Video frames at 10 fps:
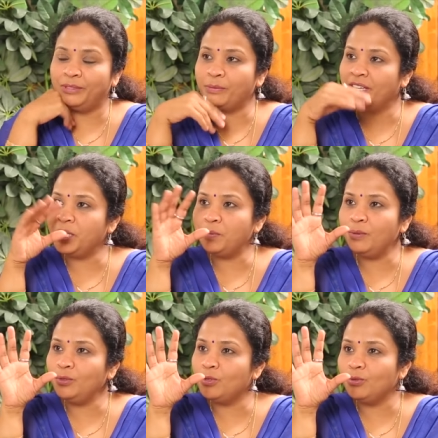But Mahesh
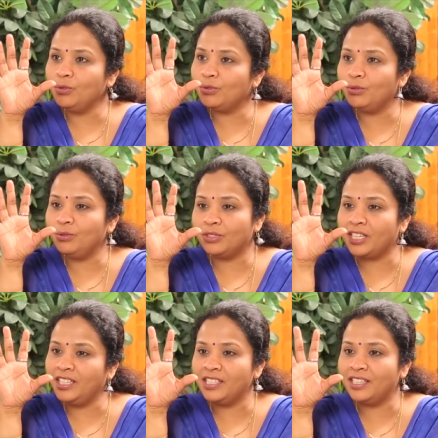Babu choose to
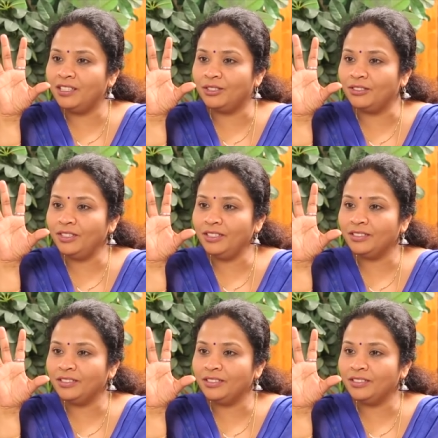style in Chaigalata?